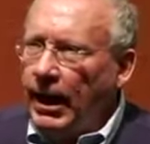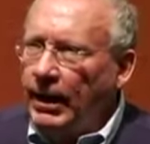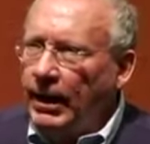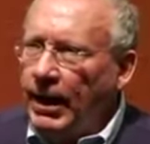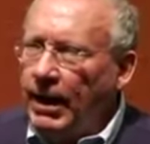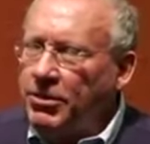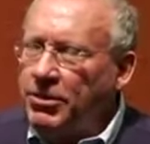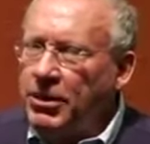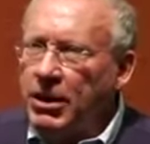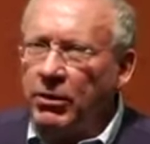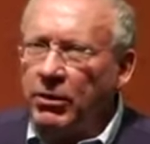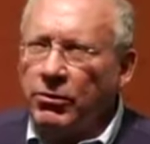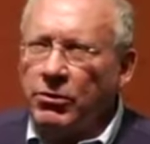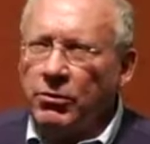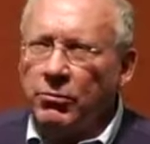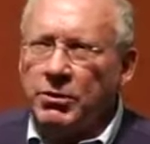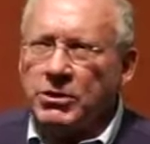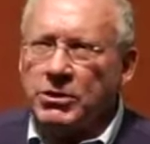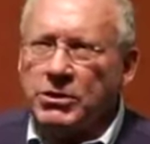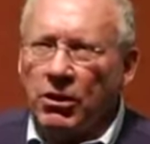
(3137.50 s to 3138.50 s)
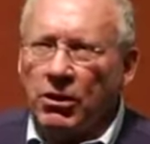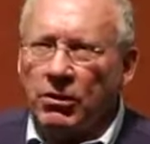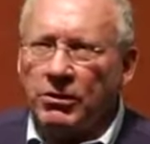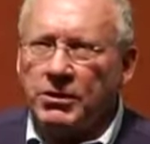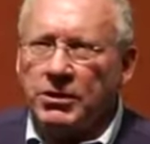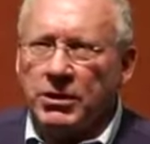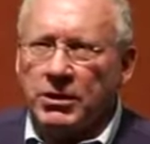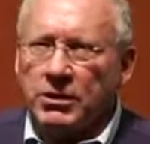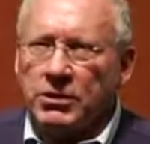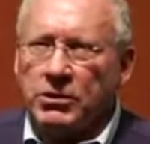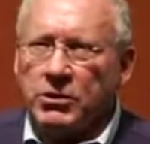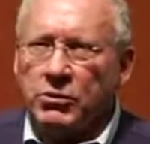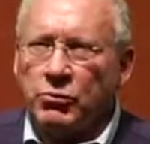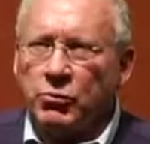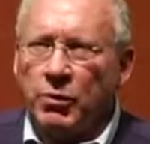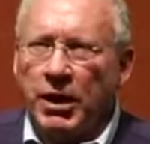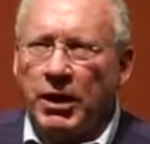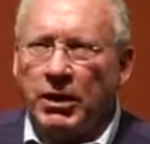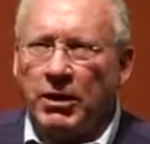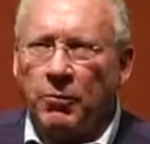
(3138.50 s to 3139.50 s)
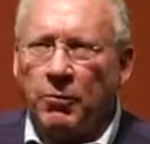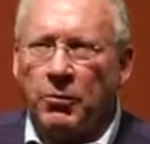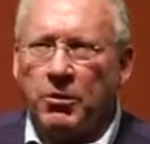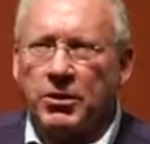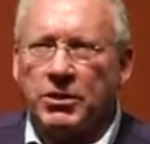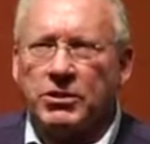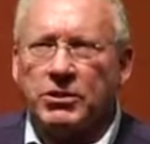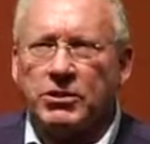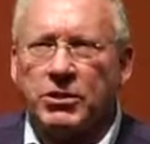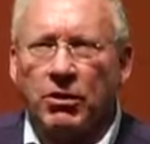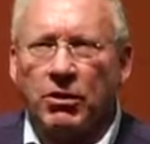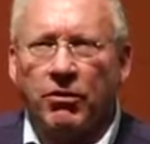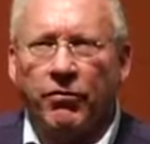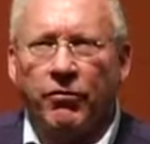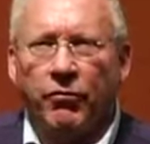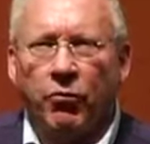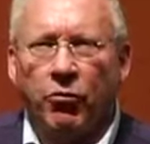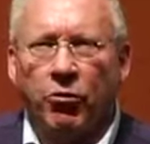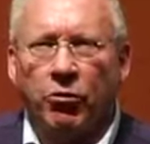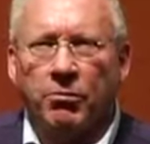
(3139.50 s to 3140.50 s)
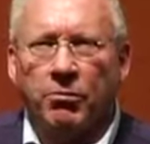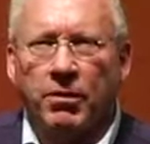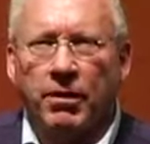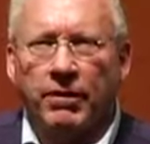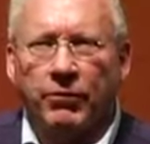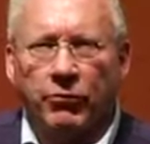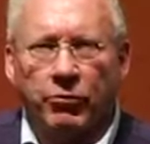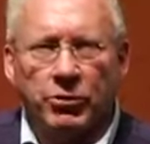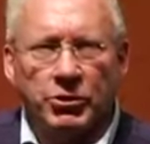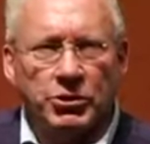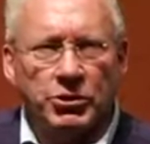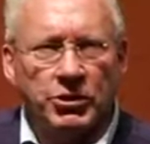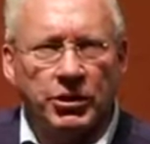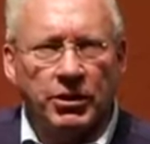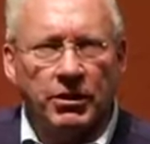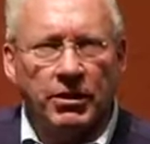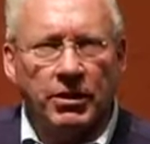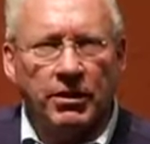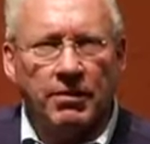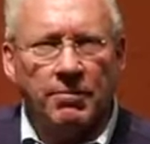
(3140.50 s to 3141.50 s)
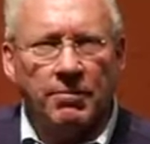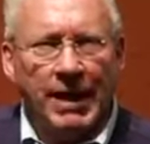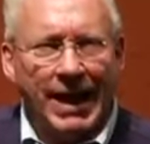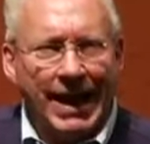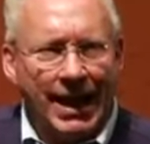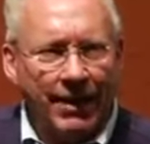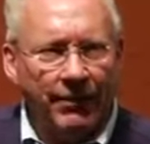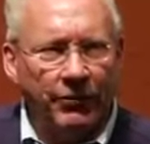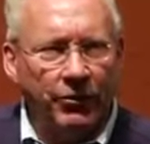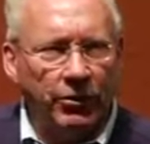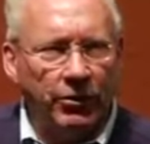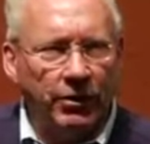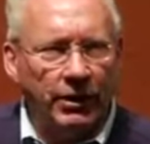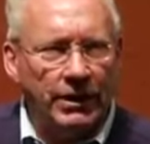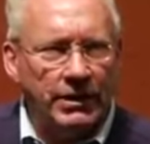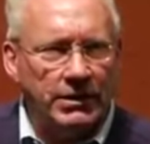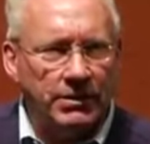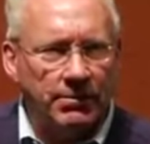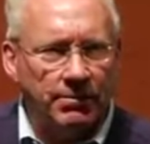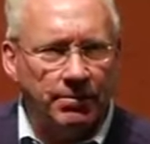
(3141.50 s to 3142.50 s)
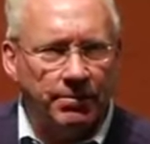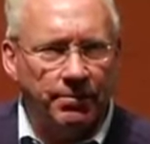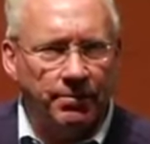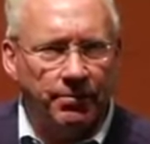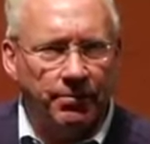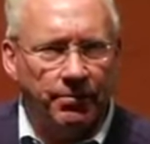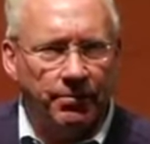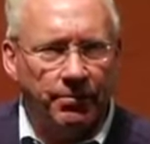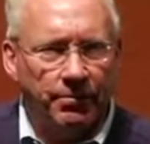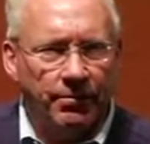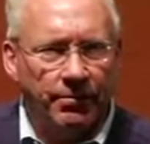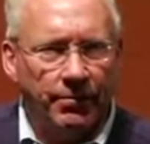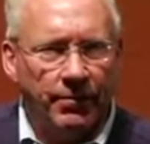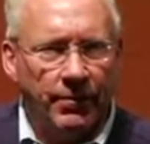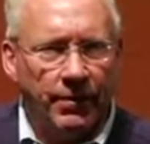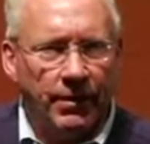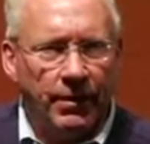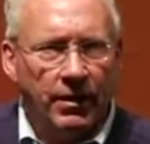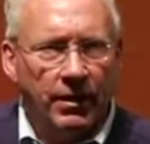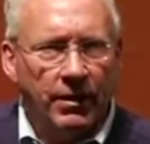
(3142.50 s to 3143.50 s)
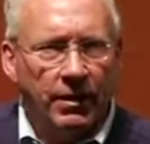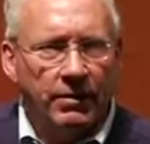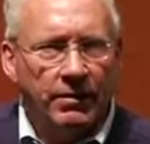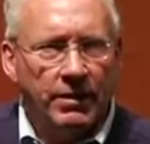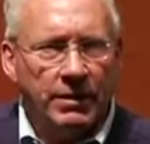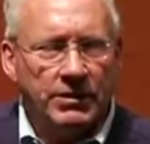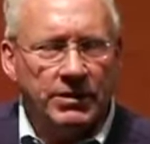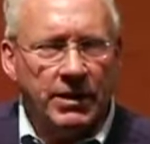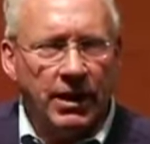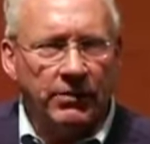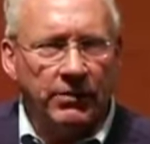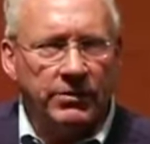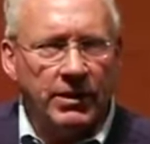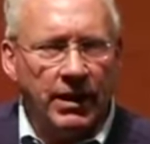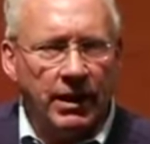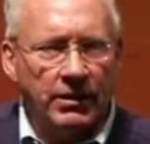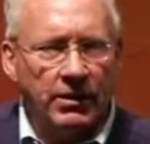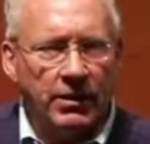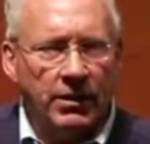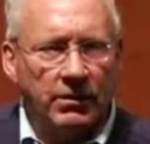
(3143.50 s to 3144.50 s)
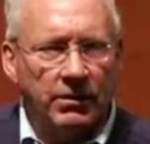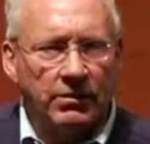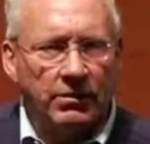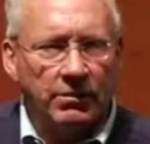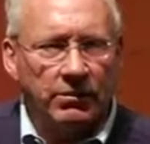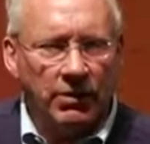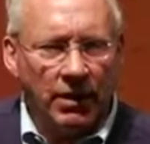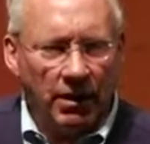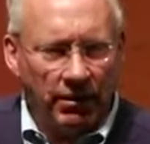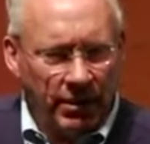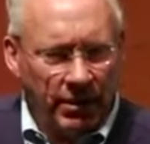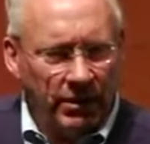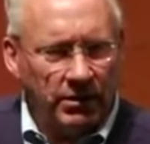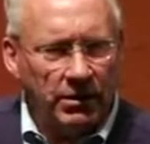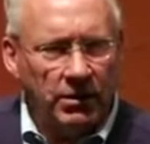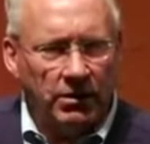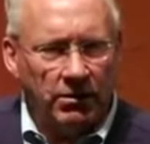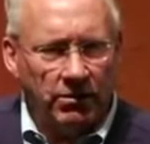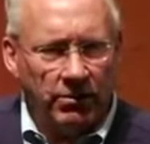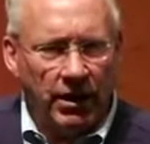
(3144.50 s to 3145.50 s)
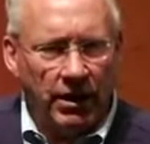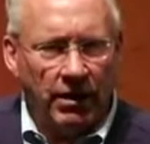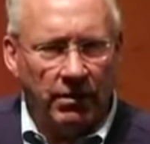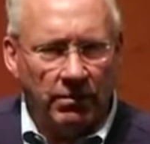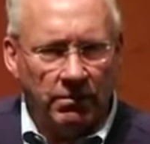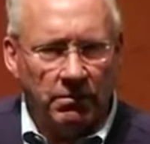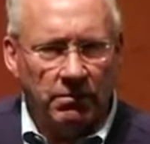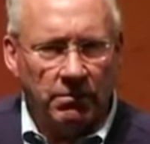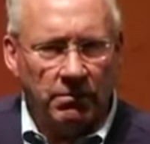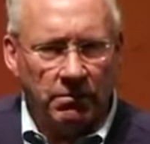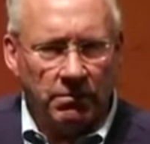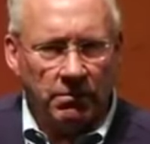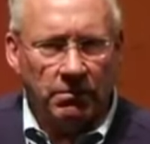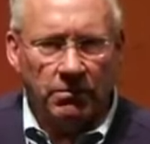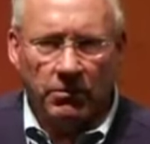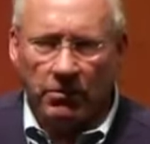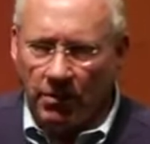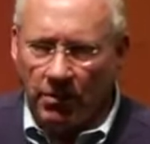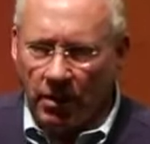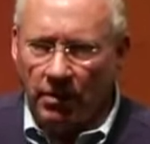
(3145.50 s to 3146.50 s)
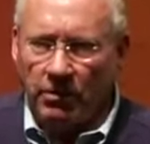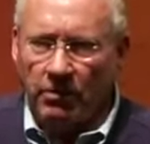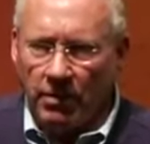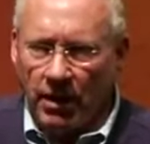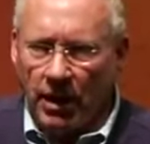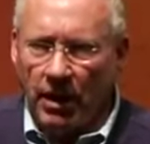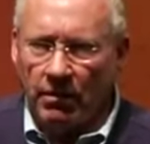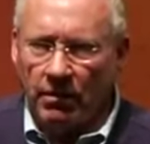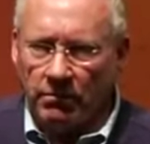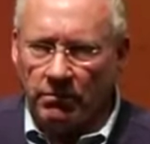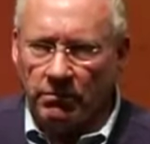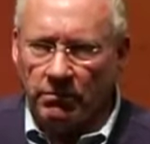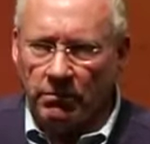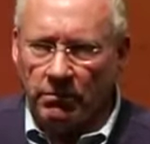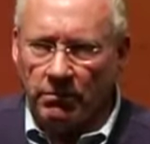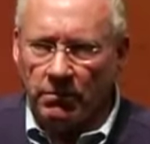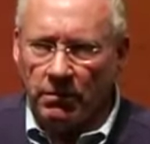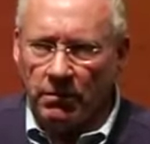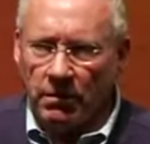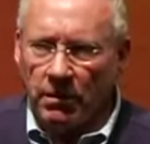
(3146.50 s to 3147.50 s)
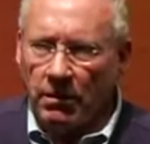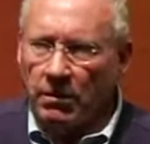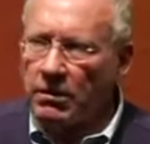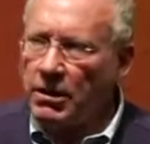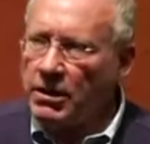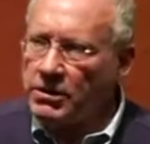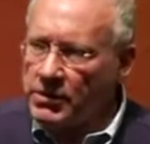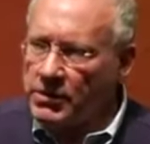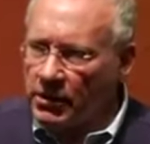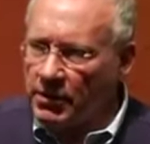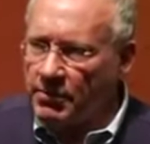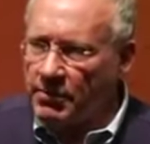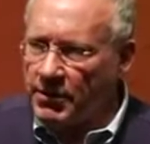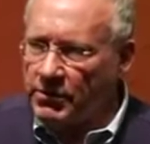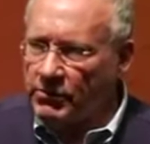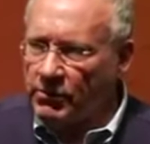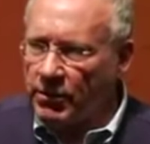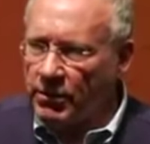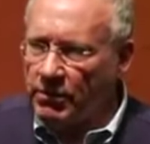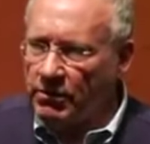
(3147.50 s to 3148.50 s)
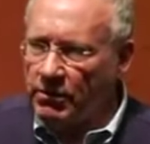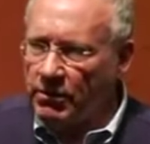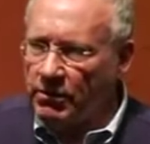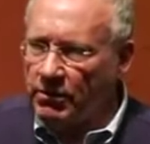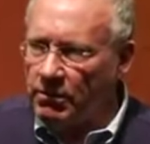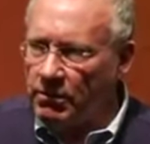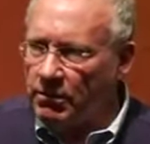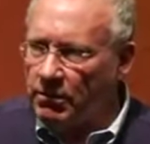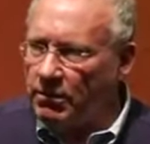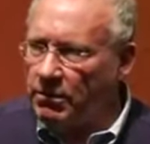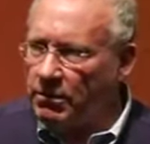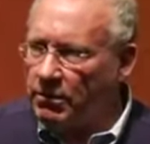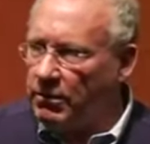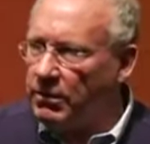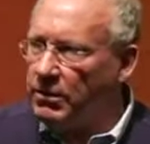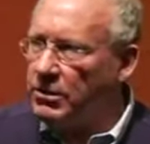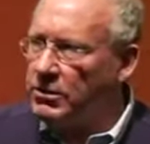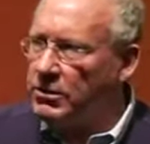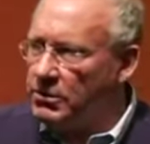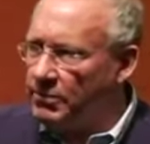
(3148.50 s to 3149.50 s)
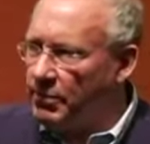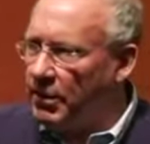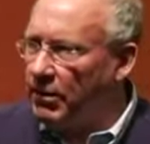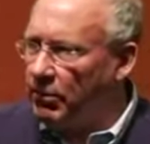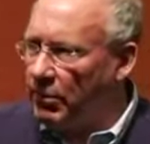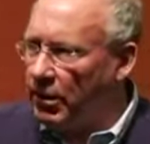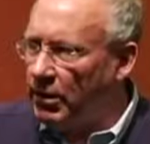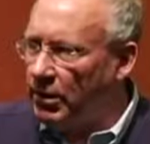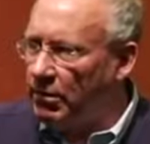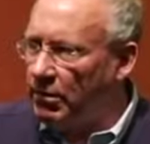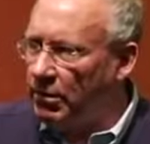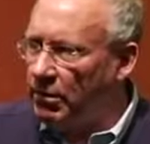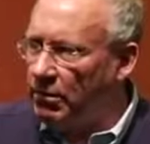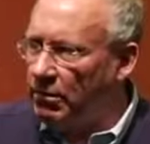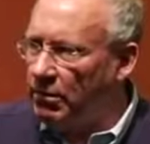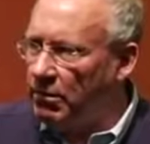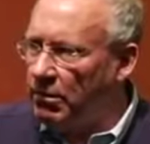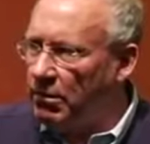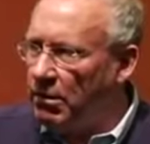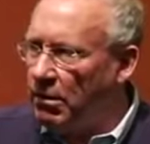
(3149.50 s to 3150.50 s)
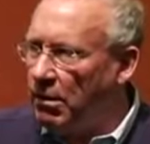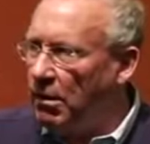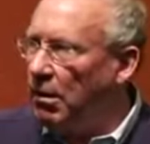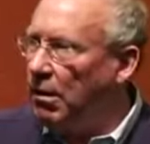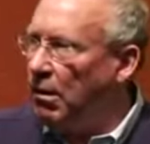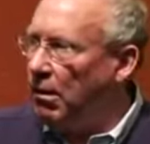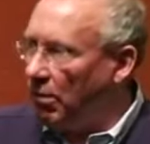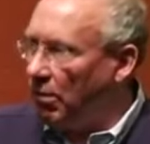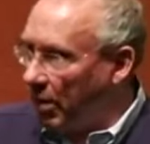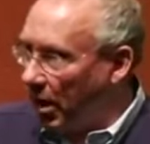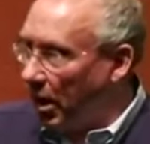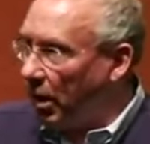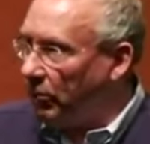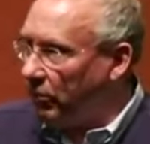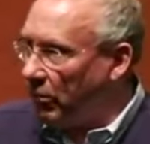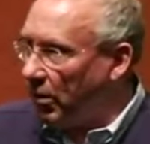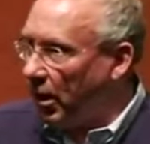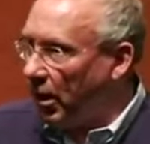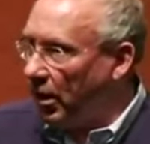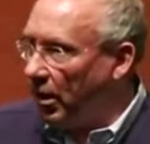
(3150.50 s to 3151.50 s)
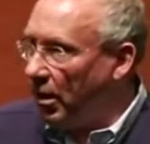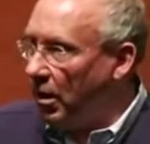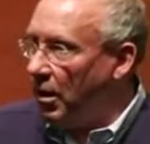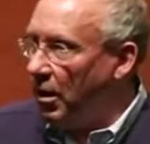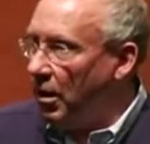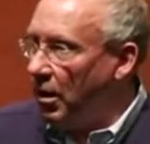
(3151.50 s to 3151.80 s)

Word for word: And I think the result is we end up with a subtle form of Christian behavioralism. That sounds like this. You ought not to do that. You ought to do that. That's not the best way to do it. Here's a better way to do it. Okay, I'll try.